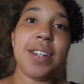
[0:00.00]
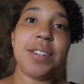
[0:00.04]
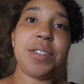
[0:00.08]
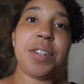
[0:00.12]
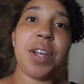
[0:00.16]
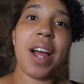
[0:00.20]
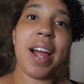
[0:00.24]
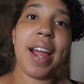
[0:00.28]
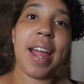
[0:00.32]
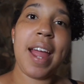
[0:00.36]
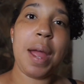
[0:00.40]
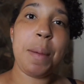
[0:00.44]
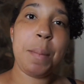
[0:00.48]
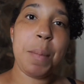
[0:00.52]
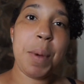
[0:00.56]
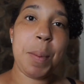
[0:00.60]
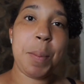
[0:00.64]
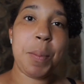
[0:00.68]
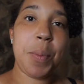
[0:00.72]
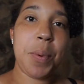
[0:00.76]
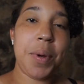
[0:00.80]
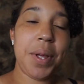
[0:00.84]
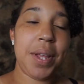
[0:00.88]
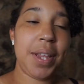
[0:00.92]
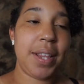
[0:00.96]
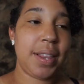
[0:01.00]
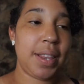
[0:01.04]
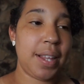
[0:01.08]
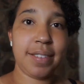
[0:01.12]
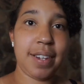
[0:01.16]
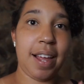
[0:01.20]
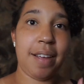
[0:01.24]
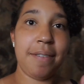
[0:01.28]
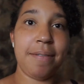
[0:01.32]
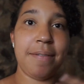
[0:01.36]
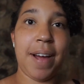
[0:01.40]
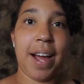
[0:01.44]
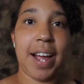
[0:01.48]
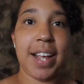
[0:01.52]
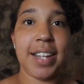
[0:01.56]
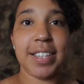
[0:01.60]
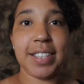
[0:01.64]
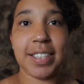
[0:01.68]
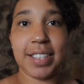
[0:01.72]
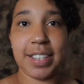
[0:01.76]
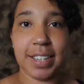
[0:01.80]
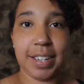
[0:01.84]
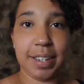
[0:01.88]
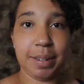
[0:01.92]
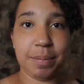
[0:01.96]
So I came up with
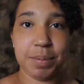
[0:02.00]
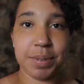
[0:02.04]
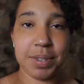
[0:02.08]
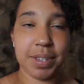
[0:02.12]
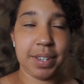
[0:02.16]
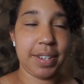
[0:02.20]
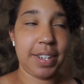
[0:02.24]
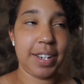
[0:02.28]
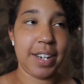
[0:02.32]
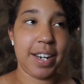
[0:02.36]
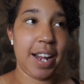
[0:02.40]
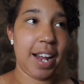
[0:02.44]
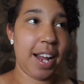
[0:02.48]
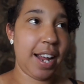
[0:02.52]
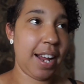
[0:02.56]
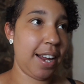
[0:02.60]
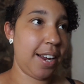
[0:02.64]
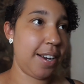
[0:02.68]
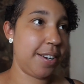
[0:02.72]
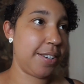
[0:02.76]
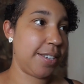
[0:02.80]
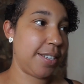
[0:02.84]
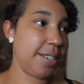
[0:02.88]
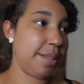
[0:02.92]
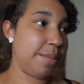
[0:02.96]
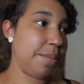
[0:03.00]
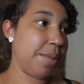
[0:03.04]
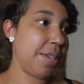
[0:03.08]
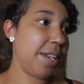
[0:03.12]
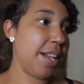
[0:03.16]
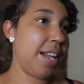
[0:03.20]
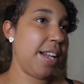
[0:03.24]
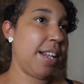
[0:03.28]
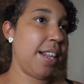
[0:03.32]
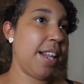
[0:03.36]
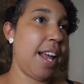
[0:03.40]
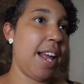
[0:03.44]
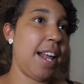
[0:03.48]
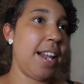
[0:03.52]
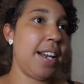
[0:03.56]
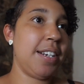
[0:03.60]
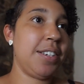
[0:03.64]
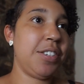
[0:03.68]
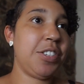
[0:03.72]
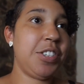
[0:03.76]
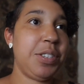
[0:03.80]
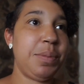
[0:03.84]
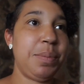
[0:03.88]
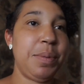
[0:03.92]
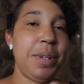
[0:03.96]
advice tips of the day or something like that. And
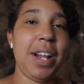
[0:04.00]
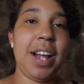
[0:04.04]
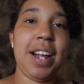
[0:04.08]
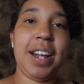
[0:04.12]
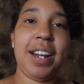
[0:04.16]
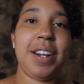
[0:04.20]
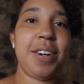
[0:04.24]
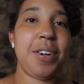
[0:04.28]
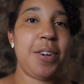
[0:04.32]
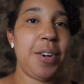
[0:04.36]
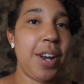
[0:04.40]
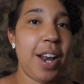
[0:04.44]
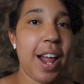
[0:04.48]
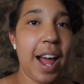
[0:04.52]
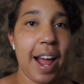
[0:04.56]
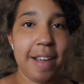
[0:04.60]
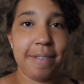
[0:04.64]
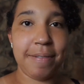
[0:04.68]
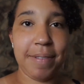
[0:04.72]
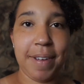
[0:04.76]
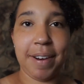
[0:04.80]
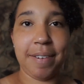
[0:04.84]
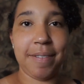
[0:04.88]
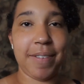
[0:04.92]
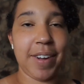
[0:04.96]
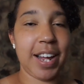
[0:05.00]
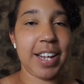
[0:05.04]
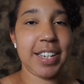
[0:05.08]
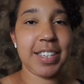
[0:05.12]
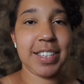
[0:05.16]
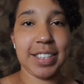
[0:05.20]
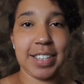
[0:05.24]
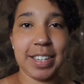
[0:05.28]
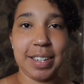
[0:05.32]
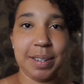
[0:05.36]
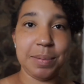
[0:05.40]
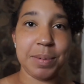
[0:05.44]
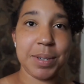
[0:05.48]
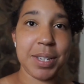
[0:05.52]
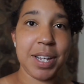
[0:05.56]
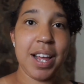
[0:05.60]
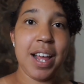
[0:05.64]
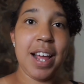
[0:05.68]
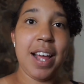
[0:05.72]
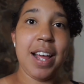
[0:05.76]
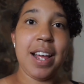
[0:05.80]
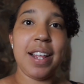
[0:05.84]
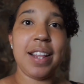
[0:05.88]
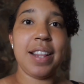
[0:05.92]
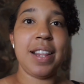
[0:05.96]
it'll just be like little life advice tips
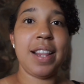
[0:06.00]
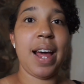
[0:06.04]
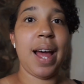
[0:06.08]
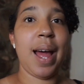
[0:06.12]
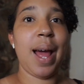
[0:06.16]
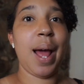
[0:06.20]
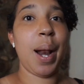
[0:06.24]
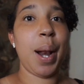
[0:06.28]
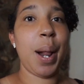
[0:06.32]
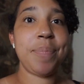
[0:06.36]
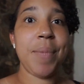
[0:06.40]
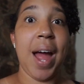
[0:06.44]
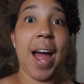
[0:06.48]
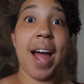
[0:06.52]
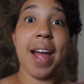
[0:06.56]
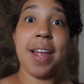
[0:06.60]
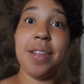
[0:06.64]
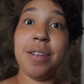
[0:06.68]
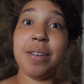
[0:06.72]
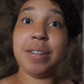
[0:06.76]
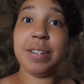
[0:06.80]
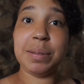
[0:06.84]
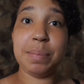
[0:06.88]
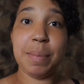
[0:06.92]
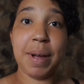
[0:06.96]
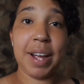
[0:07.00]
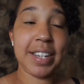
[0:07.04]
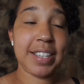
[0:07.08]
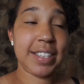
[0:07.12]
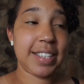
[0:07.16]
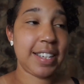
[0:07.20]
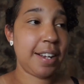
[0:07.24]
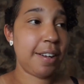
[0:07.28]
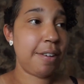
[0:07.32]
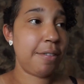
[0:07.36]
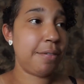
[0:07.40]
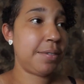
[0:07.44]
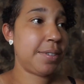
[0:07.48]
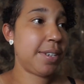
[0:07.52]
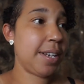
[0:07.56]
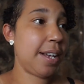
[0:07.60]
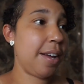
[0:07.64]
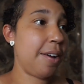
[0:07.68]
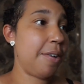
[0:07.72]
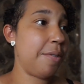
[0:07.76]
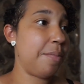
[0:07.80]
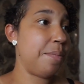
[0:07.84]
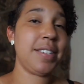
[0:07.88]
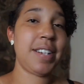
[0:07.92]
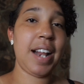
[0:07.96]
that I use myself to
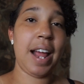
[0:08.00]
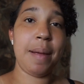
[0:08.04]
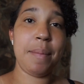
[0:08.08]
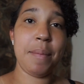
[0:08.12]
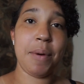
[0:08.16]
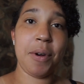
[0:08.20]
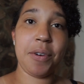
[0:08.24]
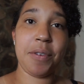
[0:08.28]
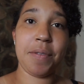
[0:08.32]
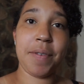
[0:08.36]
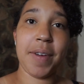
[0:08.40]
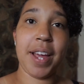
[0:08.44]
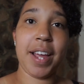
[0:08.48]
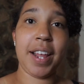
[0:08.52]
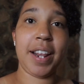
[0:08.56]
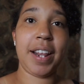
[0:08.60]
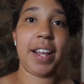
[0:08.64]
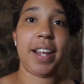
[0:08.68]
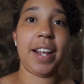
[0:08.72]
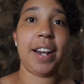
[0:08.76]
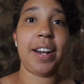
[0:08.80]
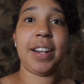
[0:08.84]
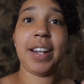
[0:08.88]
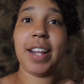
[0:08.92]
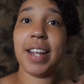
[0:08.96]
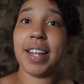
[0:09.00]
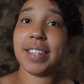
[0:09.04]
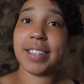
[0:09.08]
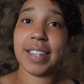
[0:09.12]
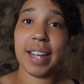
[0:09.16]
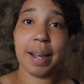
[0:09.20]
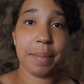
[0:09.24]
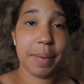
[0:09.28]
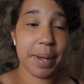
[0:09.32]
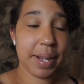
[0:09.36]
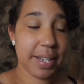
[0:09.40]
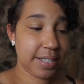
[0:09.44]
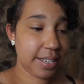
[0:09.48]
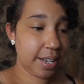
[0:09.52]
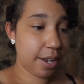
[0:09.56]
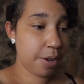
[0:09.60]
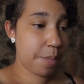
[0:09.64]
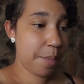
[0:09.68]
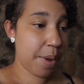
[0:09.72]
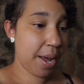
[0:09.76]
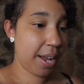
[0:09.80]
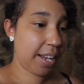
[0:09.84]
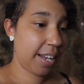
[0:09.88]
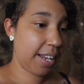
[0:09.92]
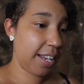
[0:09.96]
help stay motivated, things I may tell
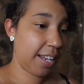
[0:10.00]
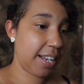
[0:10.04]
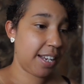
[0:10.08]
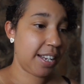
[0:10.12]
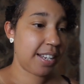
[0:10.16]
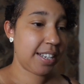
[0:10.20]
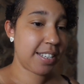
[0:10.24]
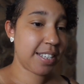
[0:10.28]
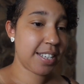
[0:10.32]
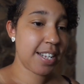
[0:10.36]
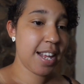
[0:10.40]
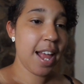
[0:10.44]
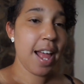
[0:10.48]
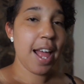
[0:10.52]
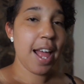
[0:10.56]
my kids.